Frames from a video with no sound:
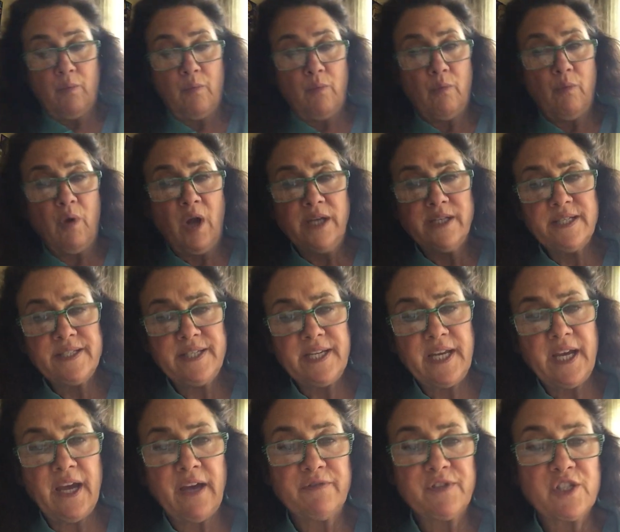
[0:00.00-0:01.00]
Why does he
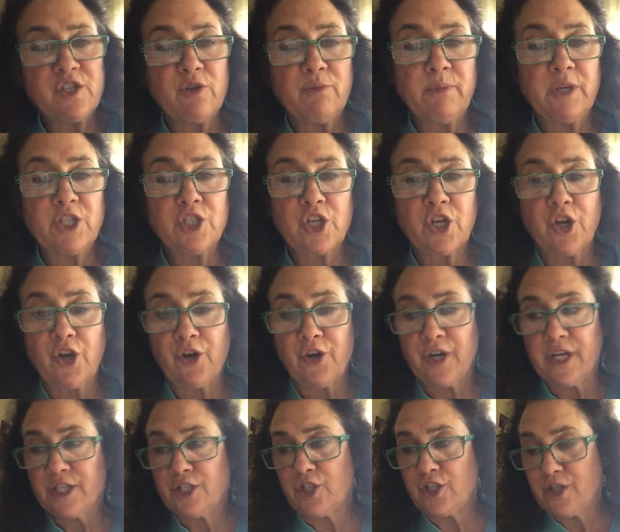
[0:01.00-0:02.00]
have so much
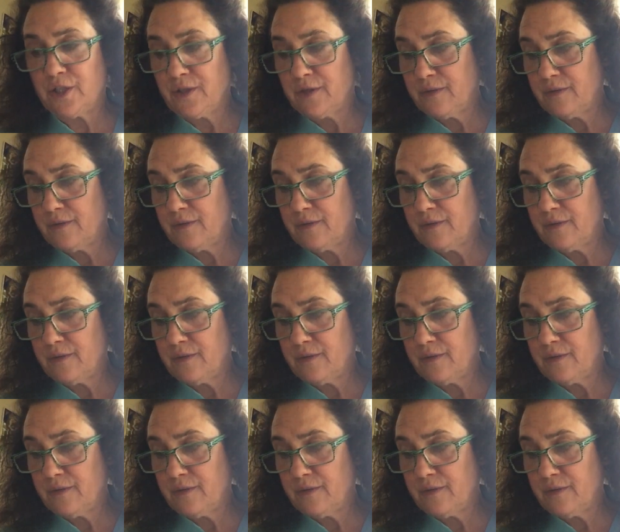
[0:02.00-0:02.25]
courage?